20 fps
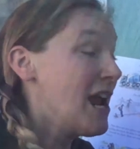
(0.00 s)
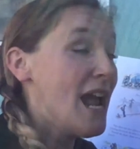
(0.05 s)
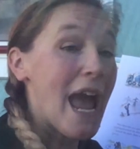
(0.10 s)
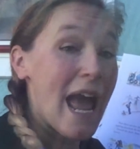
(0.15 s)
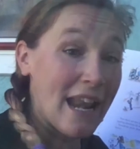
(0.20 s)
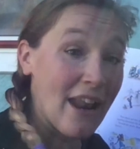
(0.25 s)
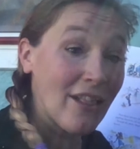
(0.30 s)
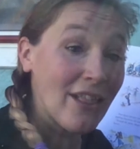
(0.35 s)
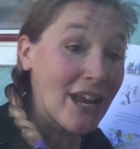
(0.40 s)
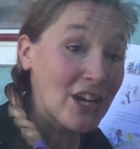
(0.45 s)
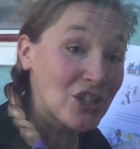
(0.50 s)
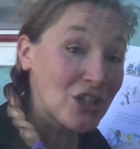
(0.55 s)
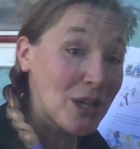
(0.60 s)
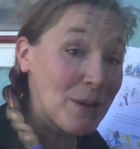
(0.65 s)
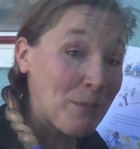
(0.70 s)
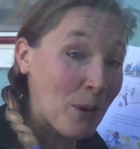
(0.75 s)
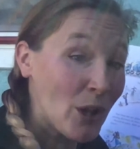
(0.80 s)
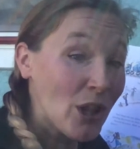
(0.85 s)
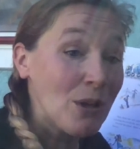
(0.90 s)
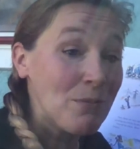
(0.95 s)
And I'll actually
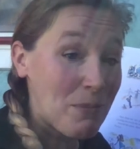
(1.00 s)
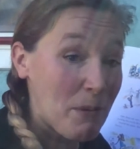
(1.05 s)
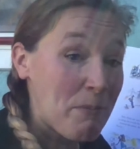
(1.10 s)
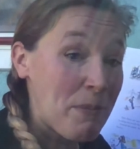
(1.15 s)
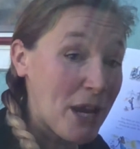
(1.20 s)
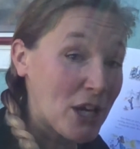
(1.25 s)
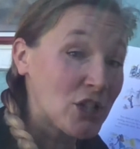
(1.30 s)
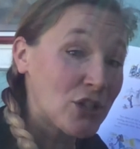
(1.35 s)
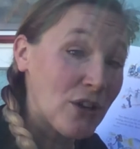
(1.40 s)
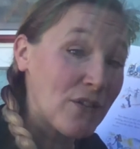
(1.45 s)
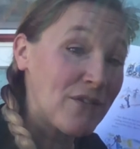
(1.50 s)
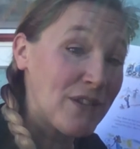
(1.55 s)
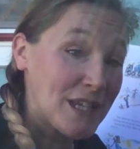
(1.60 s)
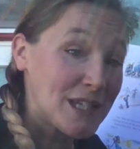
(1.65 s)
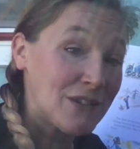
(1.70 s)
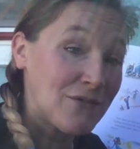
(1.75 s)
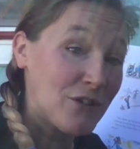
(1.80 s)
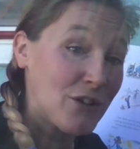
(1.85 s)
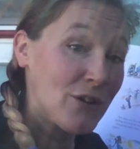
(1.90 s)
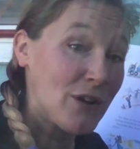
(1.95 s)
pull up a picture of
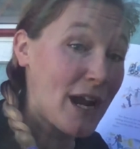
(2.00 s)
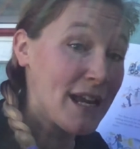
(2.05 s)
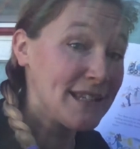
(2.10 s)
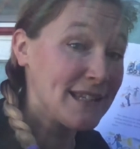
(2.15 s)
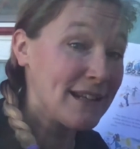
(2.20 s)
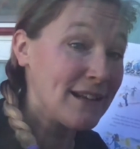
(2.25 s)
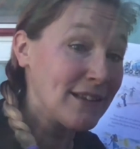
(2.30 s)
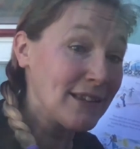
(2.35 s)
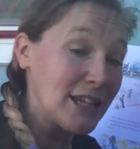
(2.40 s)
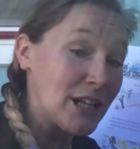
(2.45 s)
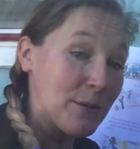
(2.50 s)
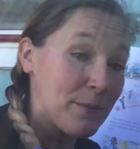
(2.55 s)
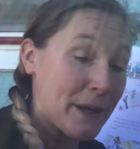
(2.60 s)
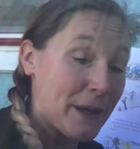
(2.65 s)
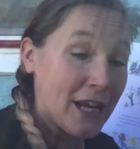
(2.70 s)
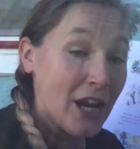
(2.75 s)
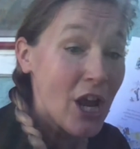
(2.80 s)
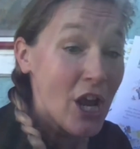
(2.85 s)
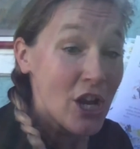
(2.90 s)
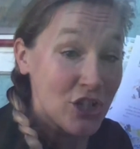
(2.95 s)
this for you guys in a little
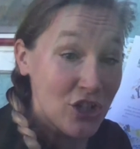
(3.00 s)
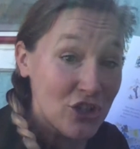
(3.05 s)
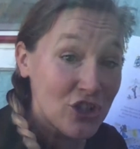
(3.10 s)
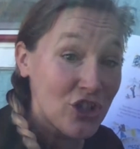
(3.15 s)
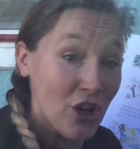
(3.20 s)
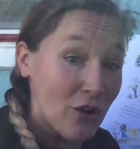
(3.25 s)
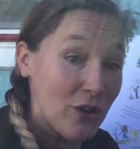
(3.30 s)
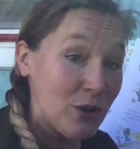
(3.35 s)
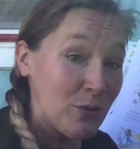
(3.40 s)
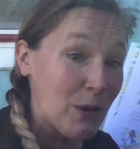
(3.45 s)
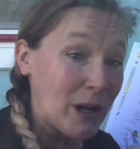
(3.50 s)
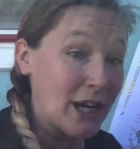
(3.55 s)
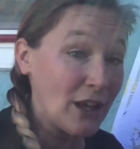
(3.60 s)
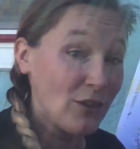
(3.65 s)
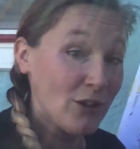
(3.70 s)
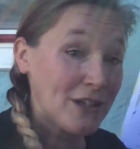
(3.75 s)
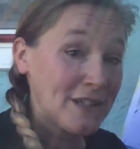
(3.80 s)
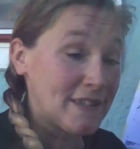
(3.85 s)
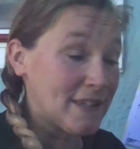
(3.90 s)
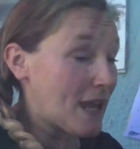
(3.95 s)
bit to show you what it
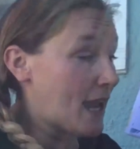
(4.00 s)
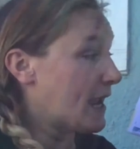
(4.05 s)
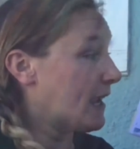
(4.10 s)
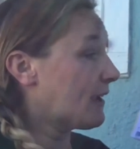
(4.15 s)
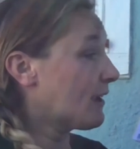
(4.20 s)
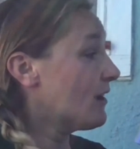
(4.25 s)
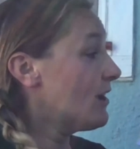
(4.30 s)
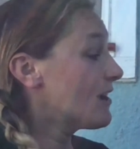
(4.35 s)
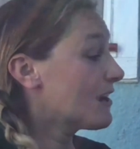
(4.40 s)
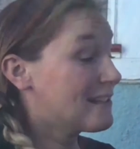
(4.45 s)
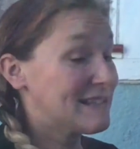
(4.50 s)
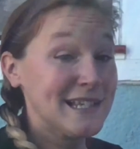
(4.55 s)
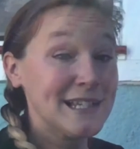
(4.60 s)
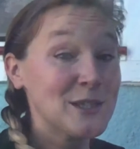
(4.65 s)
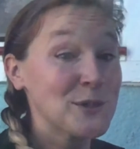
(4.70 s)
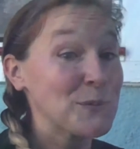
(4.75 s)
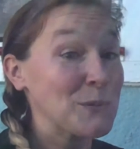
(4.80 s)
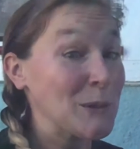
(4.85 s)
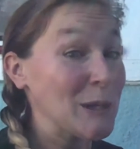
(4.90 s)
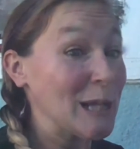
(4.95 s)
looks like, because
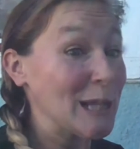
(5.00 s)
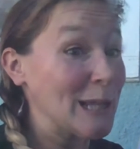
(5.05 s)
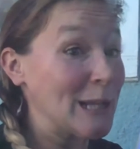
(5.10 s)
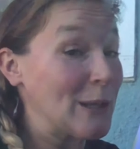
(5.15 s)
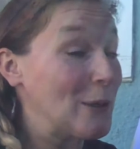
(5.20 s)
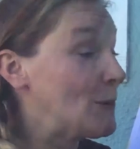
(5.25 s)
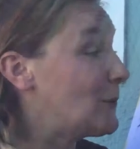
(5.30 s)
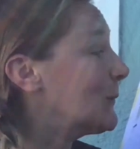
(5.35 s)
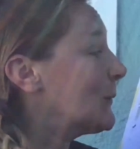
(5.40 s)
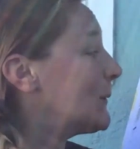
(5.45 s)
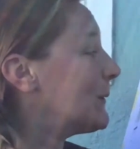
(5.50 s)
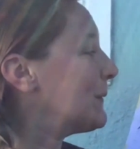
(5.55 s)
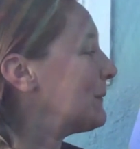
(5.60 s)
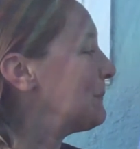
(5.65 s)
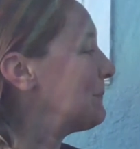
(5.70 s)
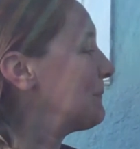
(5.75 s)
it's really cool.